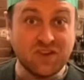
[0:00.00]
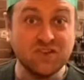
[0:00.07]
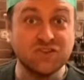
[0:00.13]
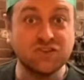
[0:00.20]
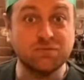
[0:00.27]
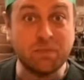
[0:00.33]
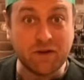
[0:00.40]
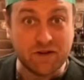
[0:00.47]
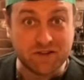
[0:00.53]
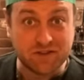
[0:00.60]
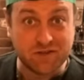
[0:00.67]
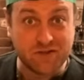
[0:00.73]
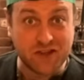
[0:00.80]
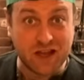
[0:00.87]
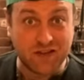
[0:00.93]
spirits
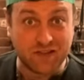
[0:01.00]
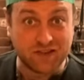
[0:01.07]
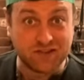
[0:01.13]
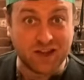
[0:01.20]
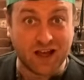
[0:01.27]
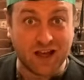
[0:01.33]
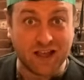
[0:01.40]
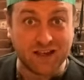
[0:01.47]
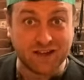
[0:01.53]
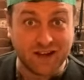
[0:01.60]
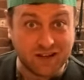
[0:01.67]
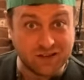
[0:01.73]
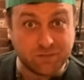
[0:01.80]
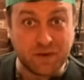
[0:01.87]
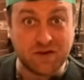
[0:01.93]
of the other side,
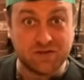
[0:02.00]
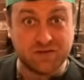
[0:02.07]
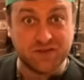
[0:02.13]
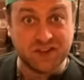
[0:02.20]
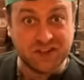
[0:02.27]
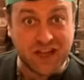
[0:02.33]
spirits of the